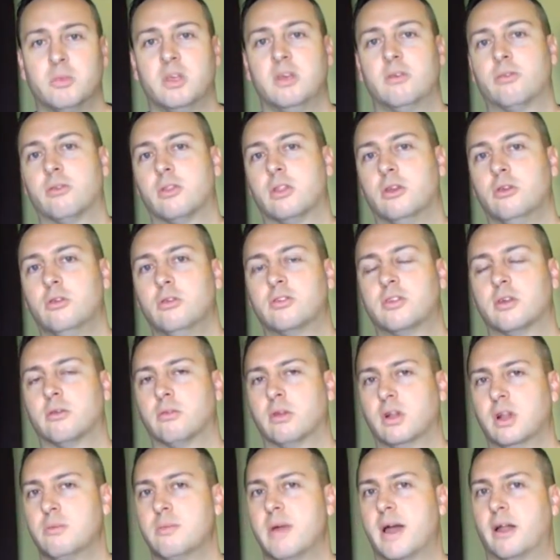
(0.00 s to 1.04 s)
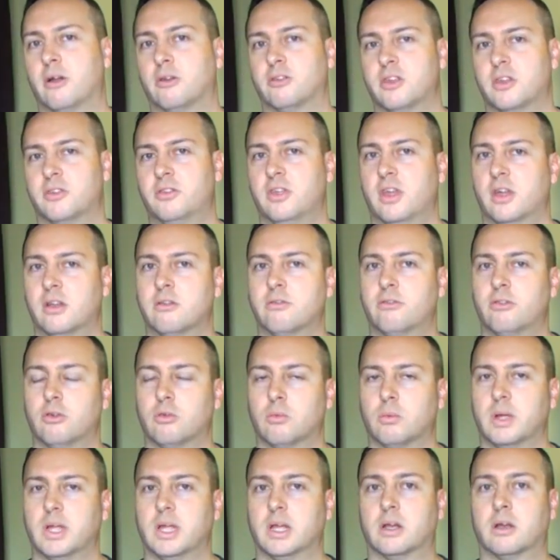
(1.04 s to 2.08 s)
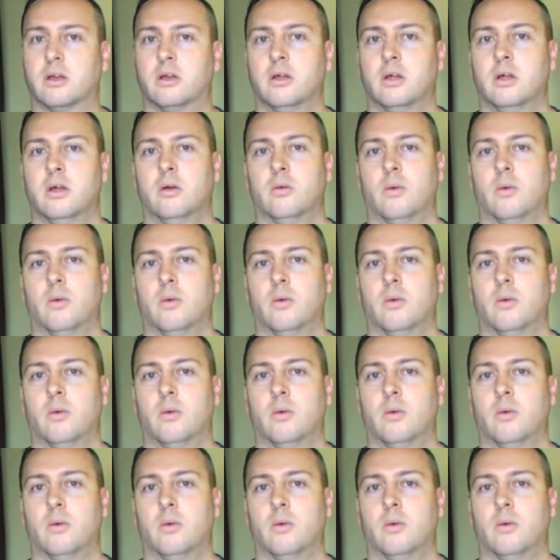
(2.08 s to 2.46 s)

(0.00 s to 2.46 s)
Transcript: Come to me for the news that really matters at the end of your week.